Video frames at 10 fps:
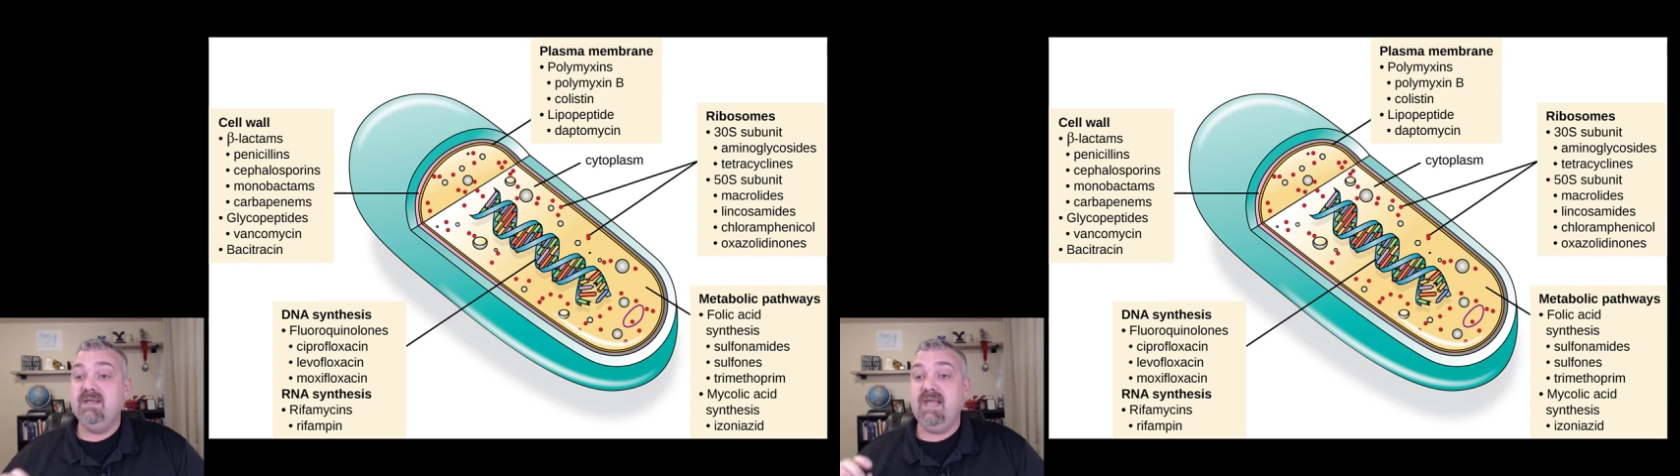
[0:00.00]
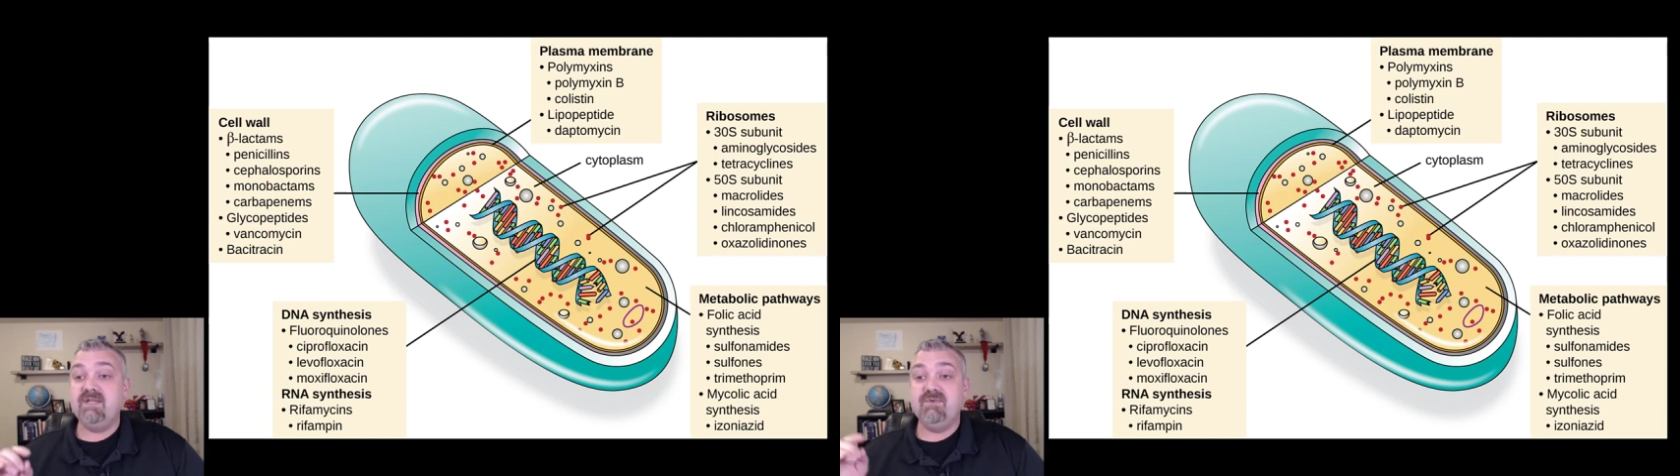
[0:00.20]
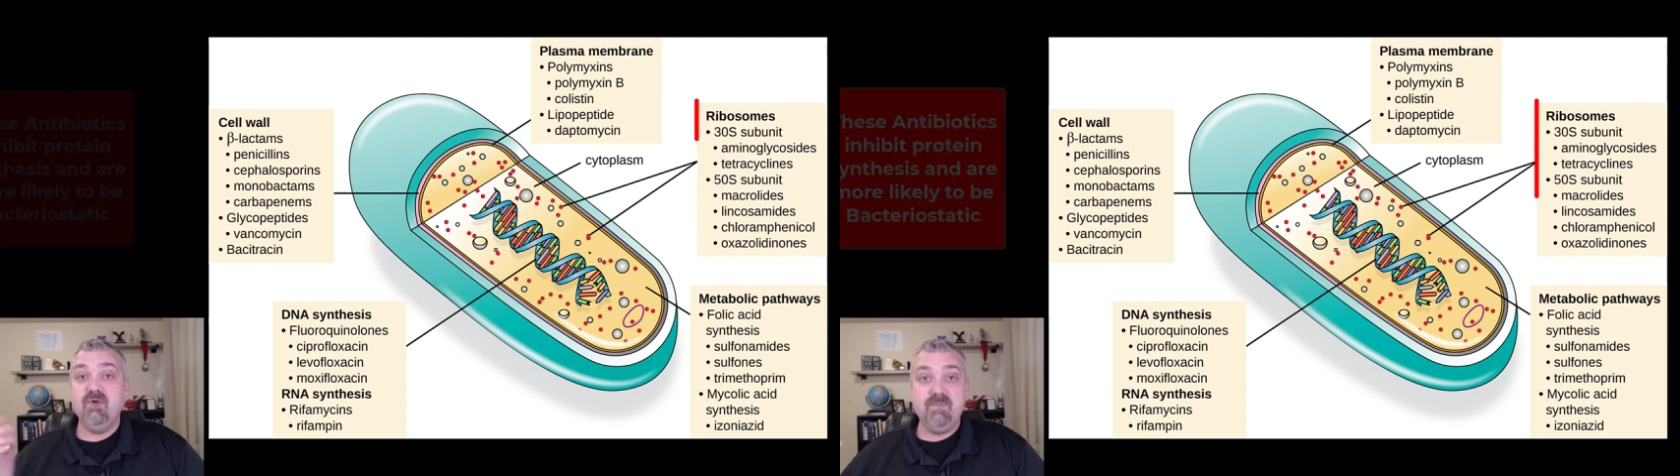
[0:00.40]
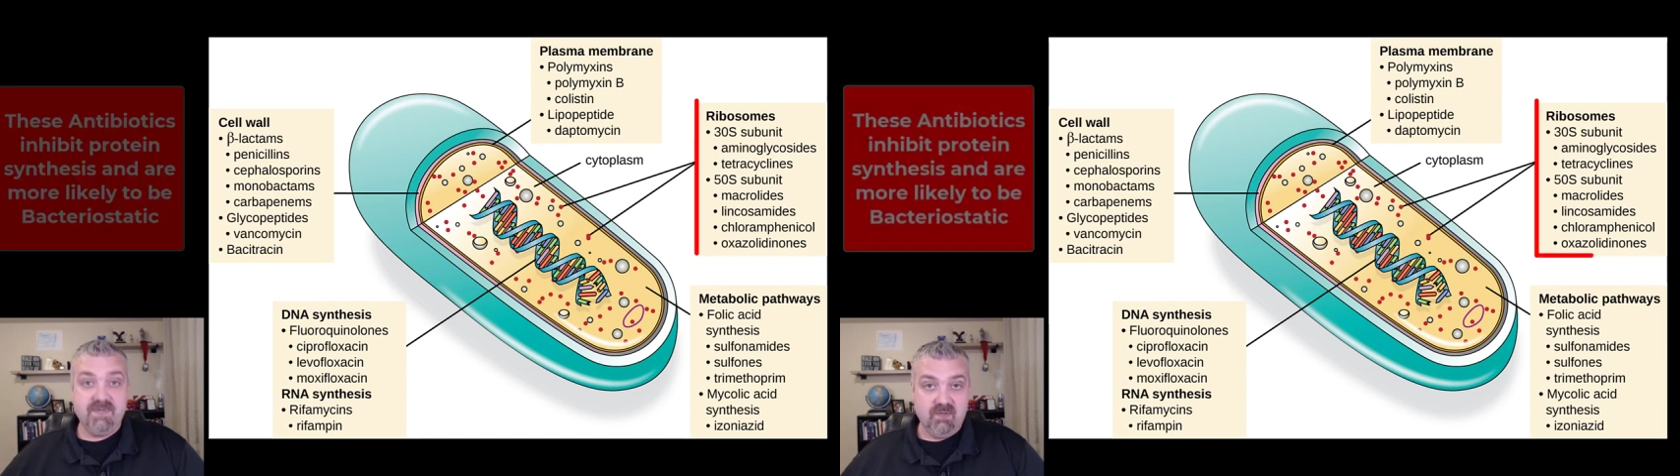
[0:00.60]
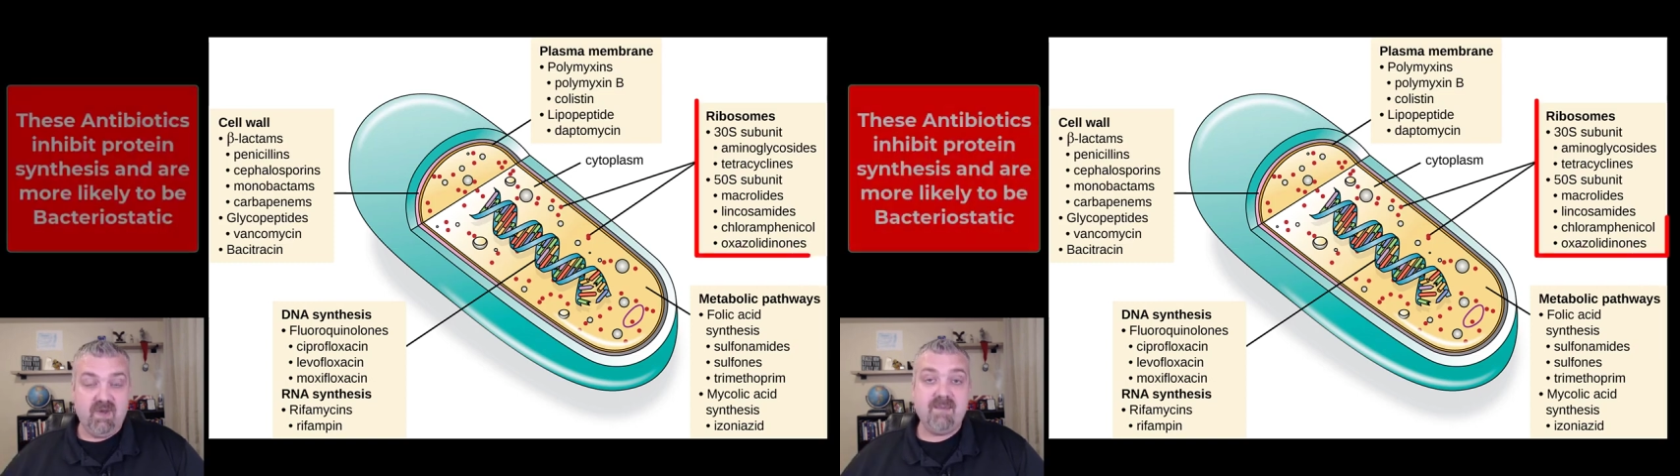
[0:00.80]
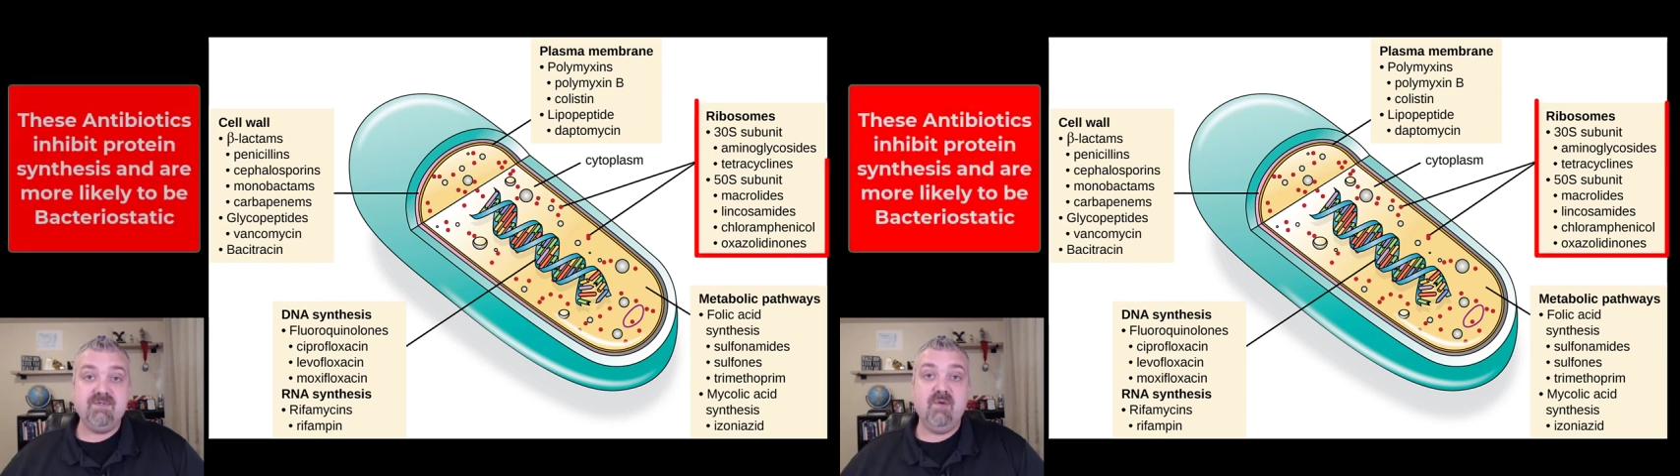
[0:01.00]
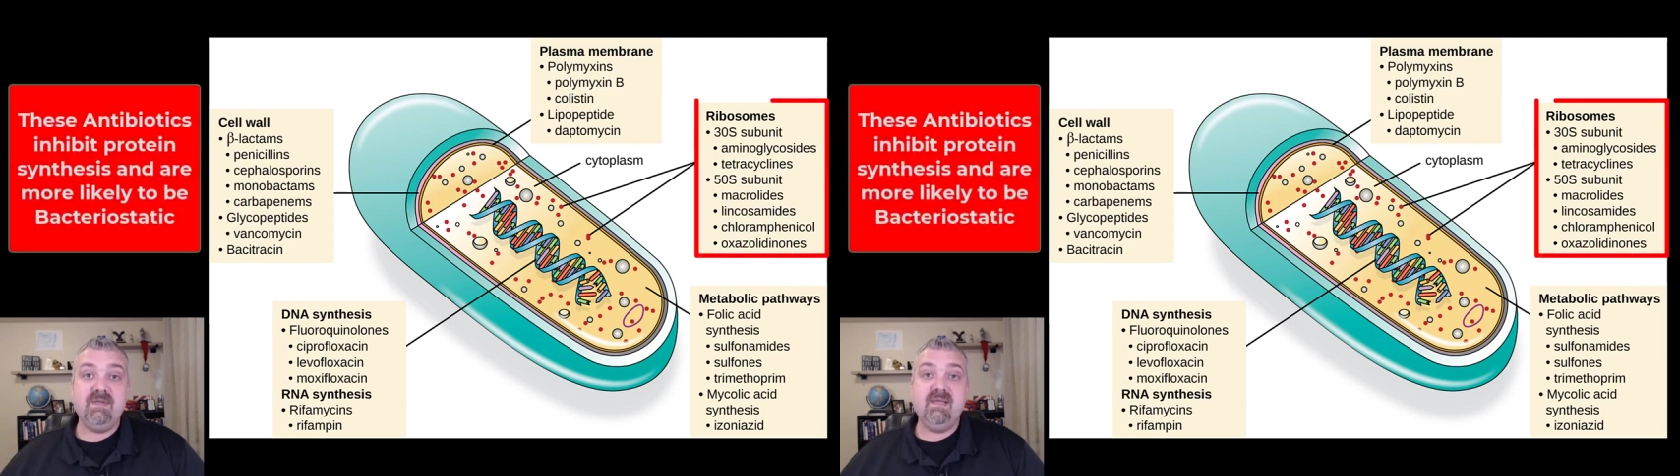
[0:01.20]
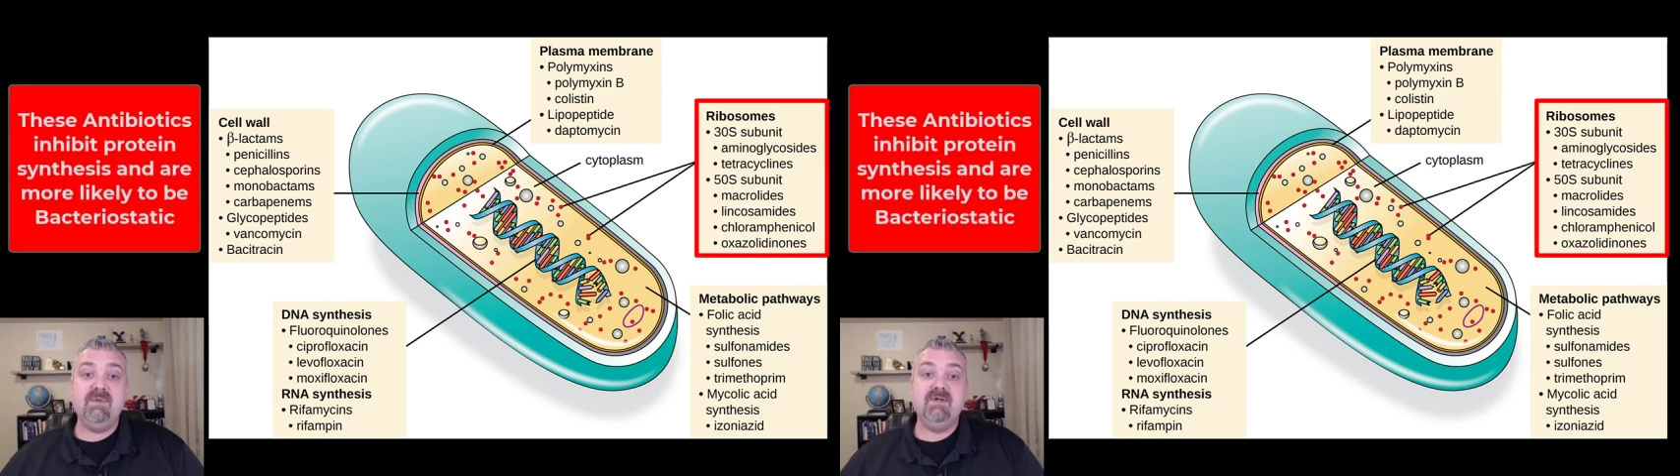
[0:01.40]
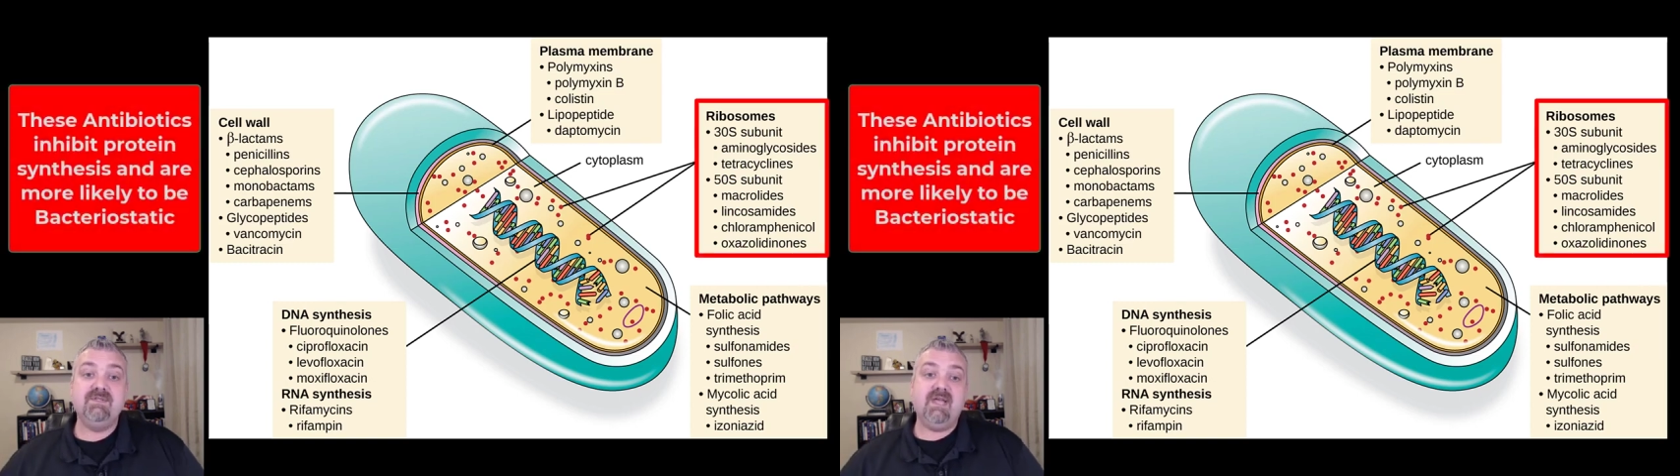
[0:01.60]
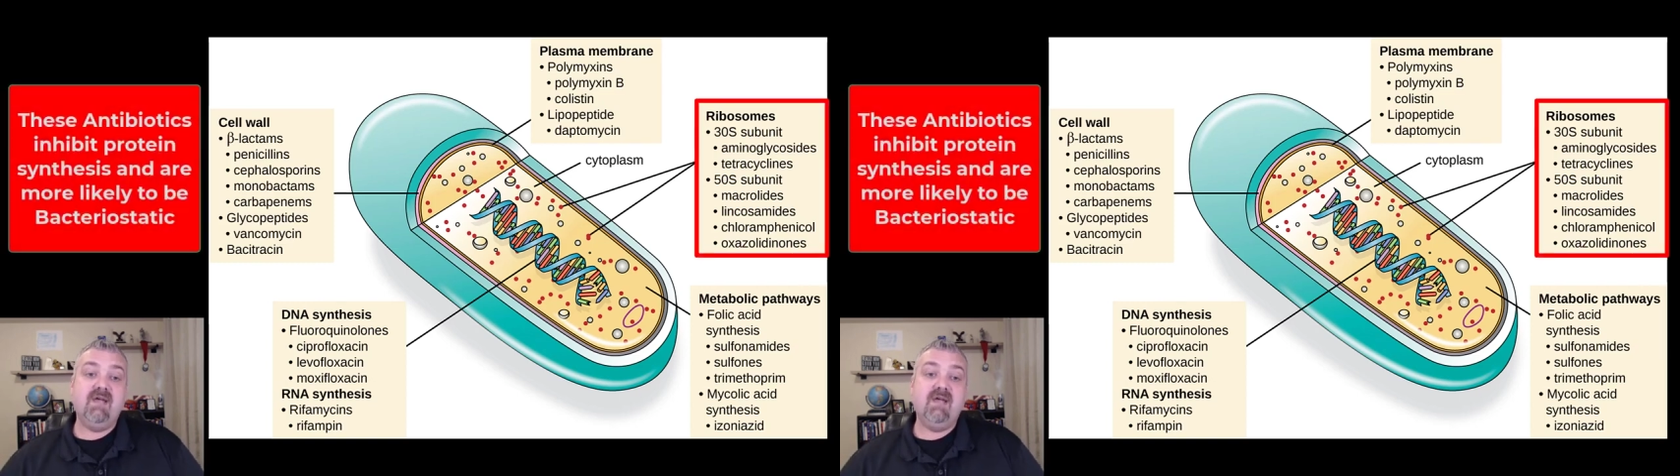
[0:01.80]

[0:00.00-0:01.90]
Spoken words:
Next group, the ribosome inhibitors.